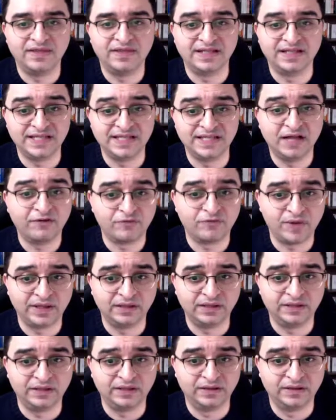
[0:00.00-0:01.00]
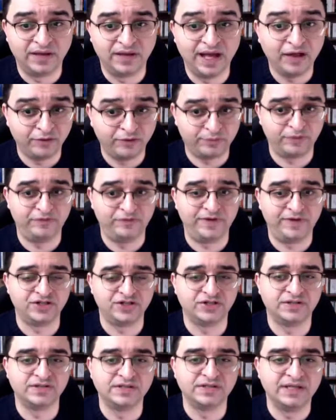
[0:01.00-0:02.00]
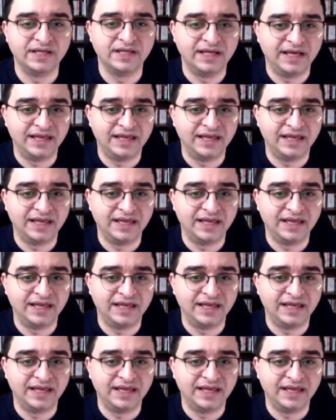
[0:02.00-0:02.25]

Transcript: that self-regulate the health professions,